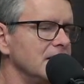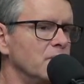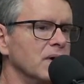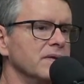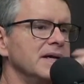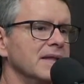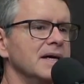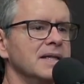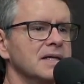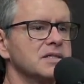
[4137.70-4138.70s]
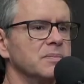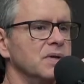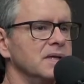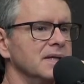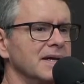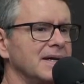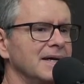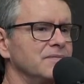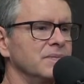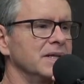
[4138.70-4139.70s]
Well, yeah, that's the point. Like
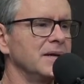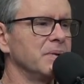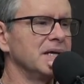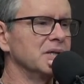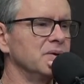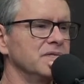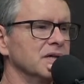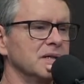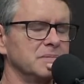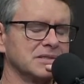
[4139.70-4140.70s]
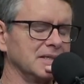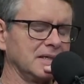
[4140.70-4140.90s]
when they played Louisville, I'm just like,